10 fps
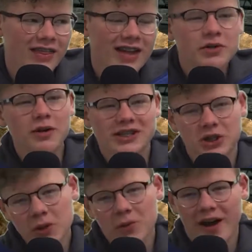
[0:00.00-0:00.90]
they do it
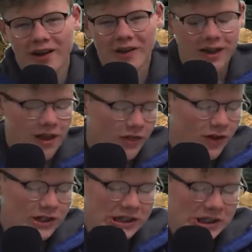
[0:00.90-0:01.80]
too well.
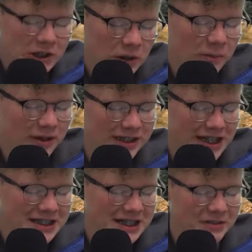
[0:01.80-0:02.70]
They're super
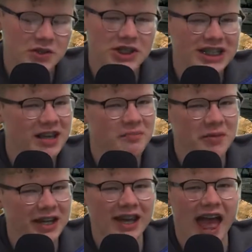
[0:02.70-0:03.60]
sensitive, just like
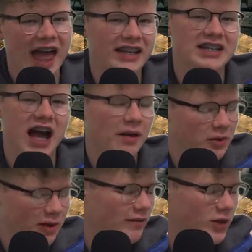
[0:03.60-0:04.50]
me anytime
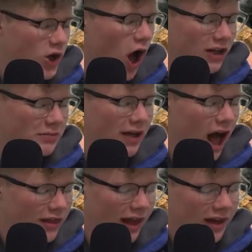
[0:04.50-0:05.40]
you ever talk to me.
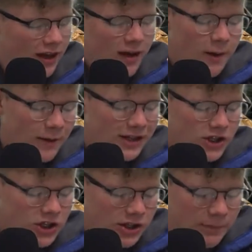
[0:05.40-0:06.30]
It's
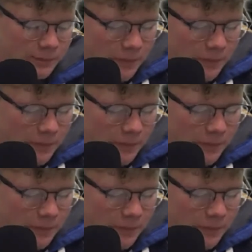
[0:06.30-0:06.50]
just,